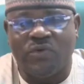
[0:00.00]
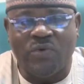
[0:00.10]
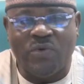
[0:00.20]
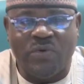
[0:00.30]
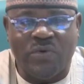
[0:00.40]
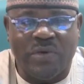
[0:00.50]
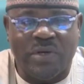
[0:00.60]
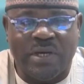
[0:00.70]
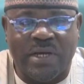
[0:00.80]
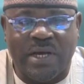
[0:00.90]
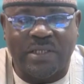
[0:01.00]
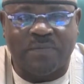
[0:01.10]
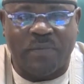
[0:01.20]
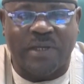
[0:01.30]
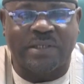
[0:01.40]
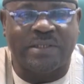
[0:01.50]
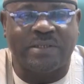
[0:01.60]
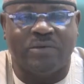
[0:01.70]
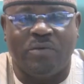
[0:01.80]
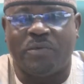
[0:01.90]
no aspect
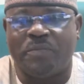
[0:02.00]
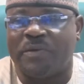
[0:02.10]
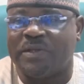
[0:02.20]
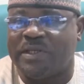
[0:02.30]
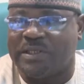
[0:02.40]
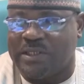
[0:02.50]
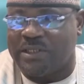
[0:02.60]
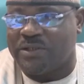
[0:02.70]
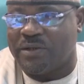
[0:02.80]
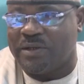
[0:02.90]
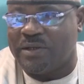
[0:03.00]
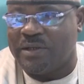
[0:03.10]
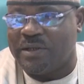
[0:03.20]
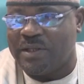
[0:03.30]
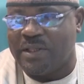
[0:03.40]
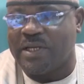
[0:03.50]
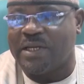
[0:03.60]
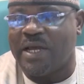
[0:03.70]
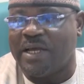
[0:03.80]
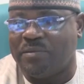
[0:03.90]
of representation that
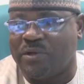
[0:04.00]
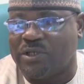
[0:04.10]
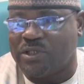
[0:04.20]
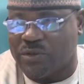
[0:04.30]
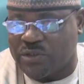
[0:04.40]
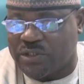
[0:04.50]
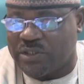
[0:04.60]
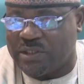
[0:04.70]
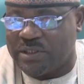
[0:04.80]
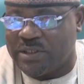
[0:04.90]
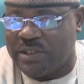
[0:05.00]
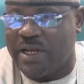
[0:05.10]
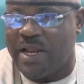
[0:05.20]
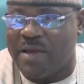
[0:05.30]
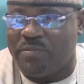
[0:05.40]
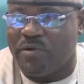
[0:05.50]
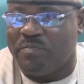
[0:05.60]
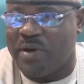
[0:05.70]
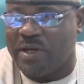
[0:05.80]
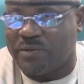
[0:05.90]
I have not touched the life of my